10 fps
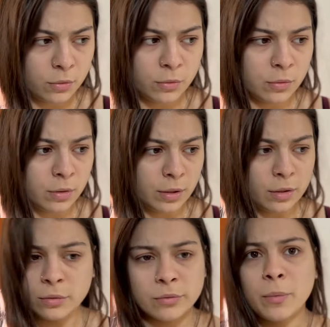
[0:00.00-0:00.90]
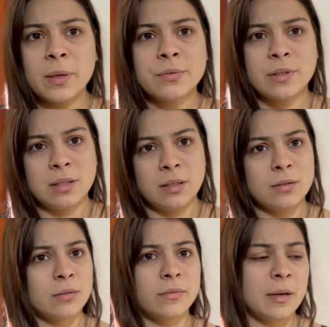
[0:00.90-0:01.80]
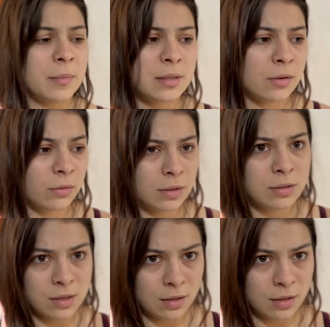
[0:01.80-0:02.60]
I won't do it anymore. It won't happen again.